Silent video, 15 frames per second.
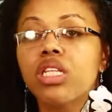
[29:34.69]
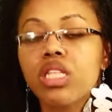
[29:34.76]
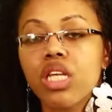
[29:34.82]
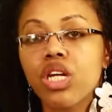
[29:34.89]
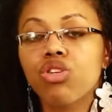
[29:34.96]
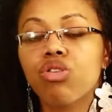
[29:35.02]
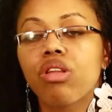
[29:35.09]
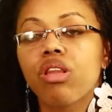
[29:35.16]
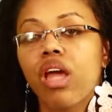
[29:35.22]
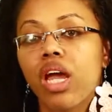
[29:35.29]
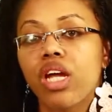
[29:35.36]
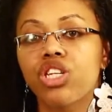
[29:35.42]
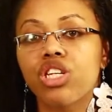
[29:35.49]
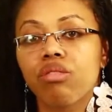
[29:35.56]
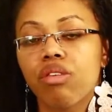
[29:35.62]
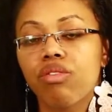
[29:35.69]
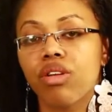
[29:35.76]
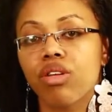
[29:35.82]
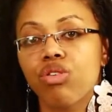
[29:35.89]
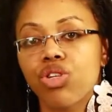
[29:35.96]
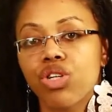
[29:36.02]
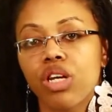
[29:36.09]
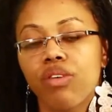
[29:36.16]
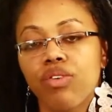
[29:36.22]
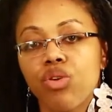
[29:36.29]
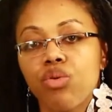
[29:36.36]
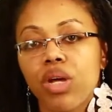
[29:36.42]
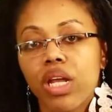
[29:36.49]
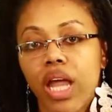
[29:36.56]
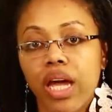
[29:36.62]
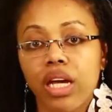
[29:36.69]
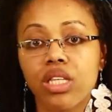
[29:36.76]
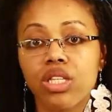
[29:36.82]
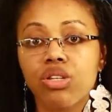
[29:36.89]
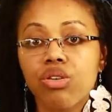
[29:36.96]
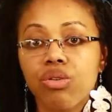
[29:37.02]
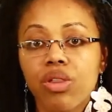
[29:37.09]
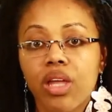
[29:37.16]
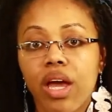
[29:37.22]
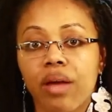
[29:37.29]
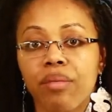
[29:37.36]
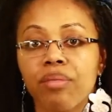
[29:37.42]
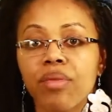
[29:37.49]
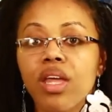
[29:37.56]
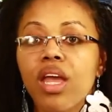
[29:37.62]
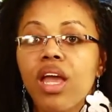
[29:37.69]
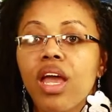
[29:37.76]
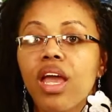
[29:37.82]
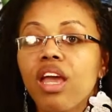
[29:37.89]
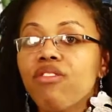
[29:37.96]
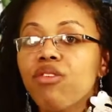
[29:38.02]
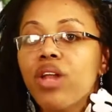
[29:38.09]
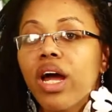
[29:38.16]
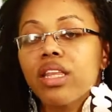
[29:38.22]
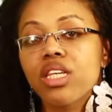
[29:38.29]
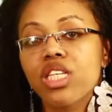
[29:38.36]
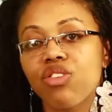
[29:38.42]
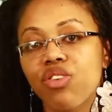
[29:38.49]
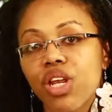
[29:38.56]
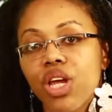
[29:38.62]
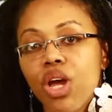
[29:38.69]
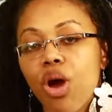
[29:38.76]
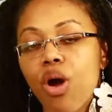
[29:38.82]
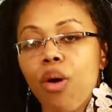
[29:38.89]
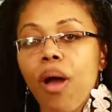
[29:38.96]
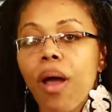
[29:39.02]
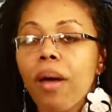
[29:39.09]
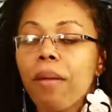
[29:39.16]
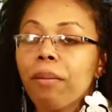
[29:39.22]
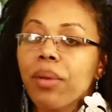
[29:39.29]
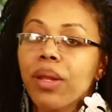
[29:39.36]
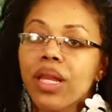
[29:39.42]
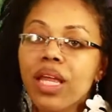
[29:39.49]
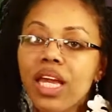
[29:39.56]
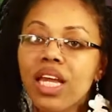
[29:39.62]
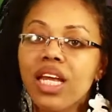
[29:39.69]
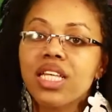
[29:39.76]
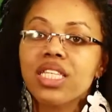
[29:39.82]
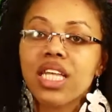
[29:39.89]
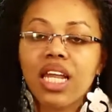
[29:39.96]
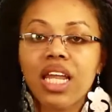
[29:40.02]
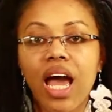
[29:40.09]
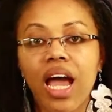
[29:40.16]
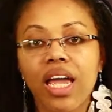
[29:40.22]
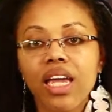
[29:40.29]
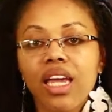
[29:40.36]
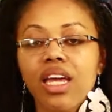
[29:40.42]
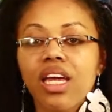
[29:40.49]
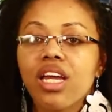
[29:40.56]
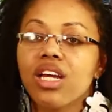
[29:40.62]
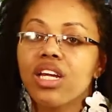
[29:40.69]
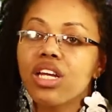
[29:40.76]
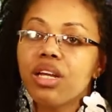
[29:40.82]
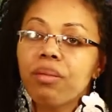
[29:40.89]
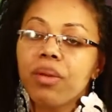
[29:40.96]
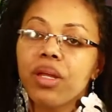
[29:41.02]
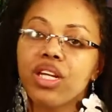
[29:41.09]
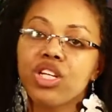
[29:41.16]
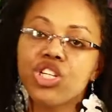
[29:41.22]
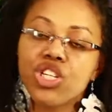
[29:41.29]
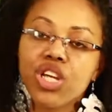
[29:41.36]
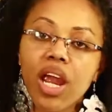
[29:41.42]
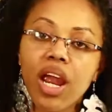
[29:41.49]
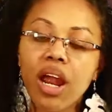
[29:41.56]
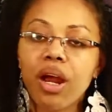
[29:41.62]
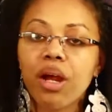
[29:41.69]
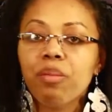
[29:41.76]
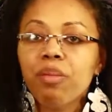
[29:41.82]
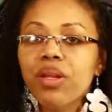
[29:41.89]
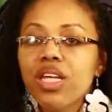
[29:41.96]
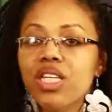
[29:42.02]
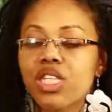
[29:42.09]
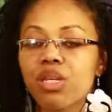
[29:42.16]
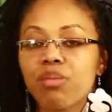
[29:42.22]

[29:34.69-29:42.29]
teach on the Haitian Revolution if you would like to do that. If you like this video, please like, please share, please